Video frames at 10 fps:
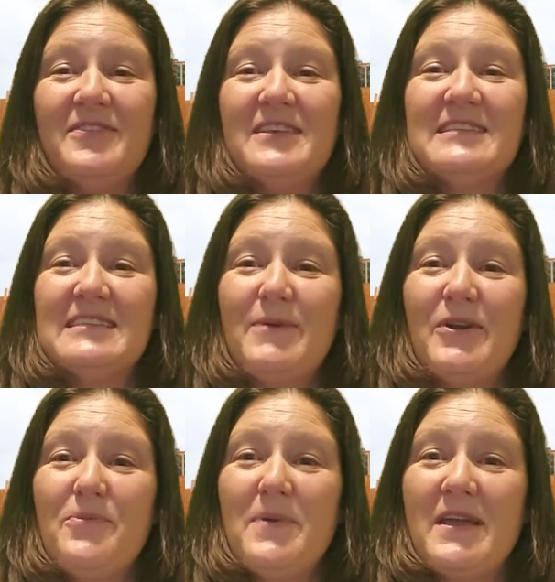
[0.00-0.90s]
This is where
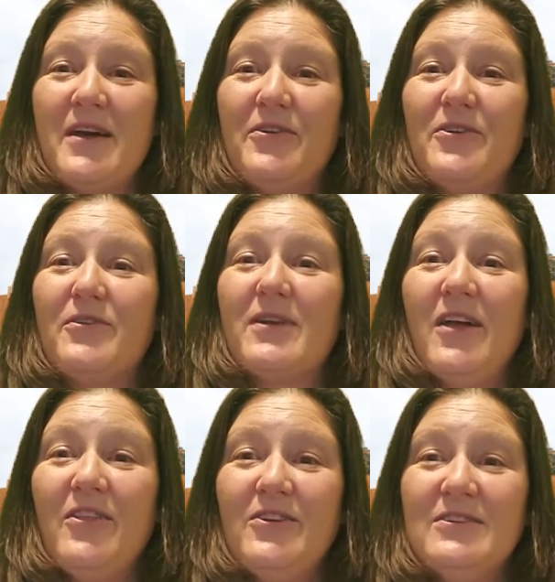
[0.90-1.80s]
you pick out your
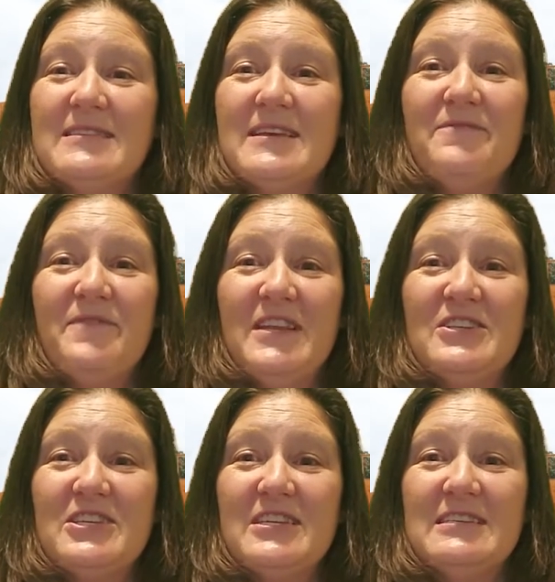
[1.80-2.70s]
colors and
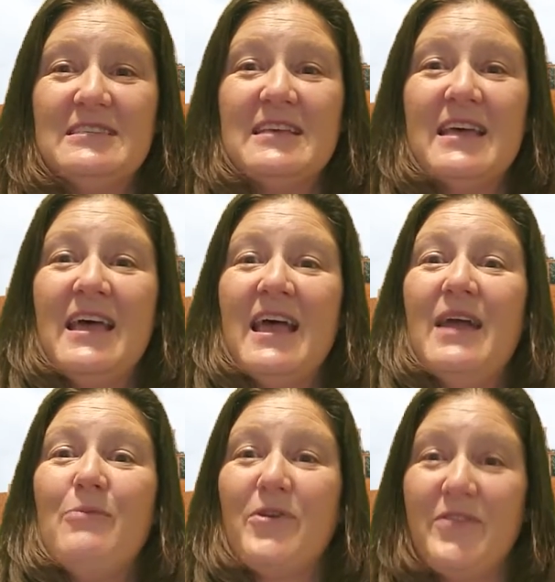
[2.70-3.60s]
finishes
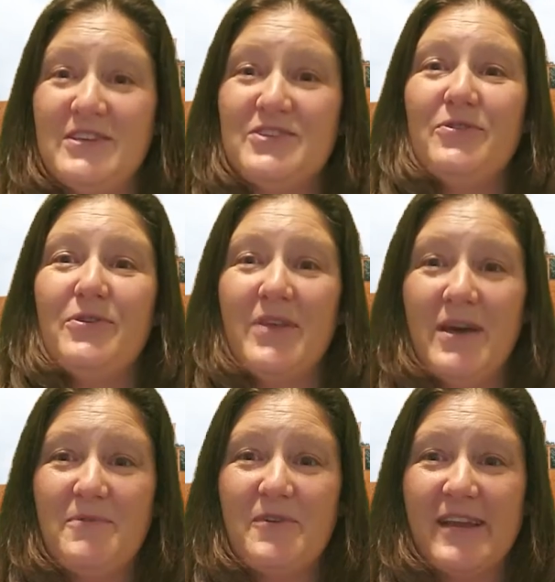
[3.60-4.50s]
and where they show you the
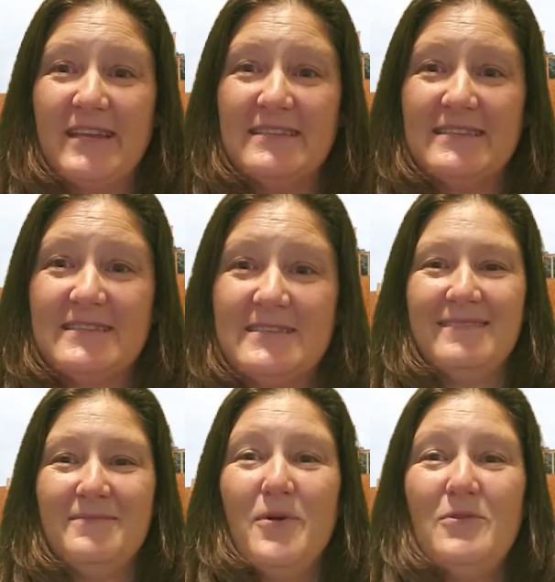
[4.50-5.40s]
upgrades.
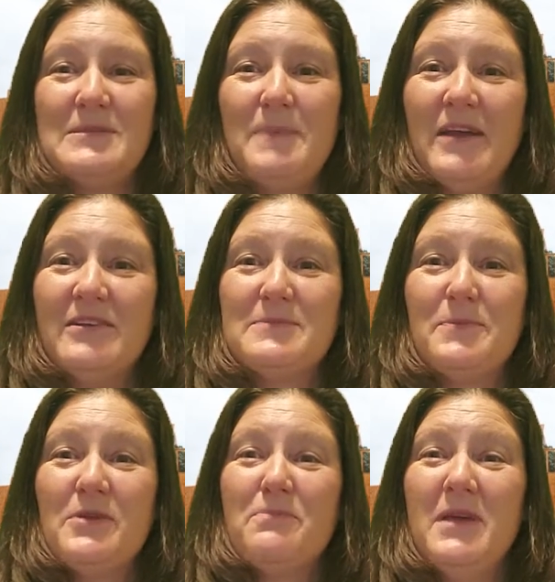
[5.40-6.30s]
Most buyers
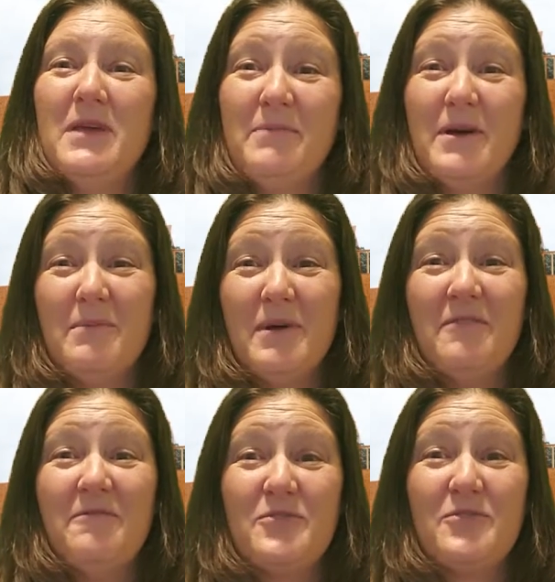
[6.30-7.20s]
put a minimum
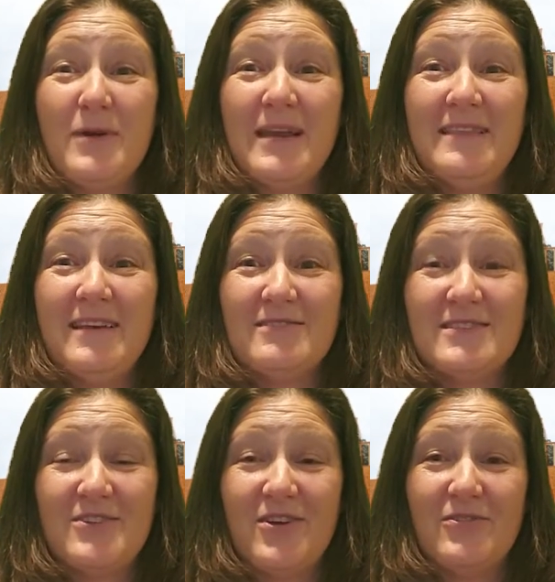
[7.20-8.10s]
of
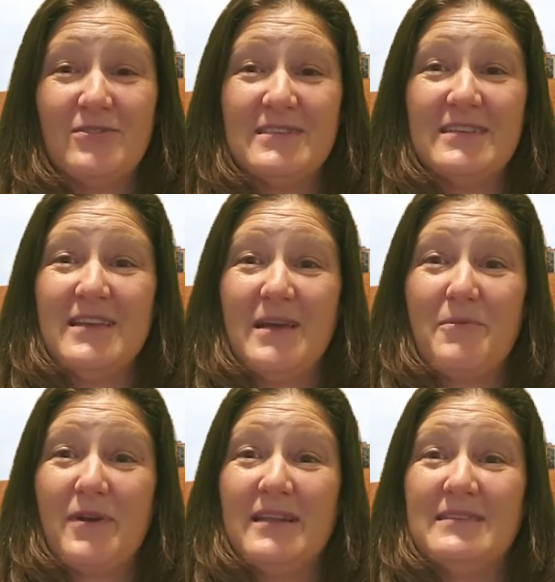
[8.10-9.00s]
$20,000 in
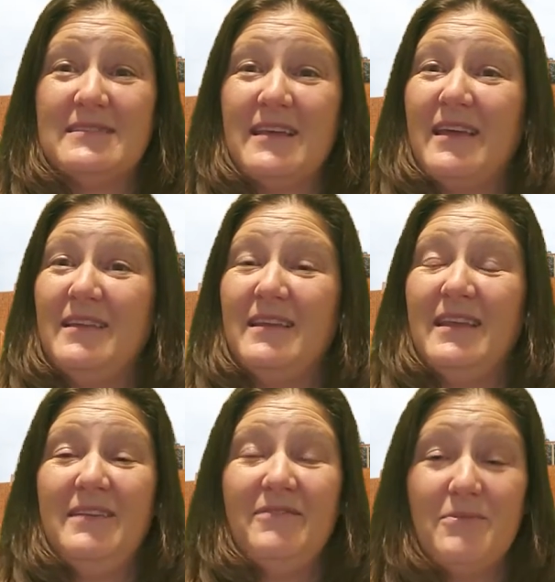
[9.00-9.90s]
upgrades and
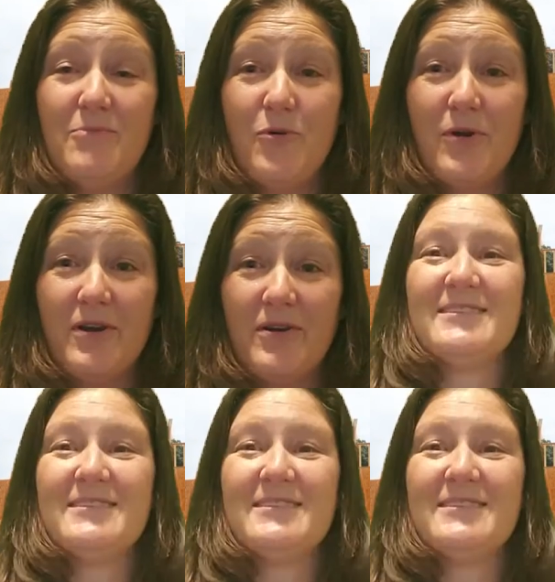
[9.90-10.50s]
even more.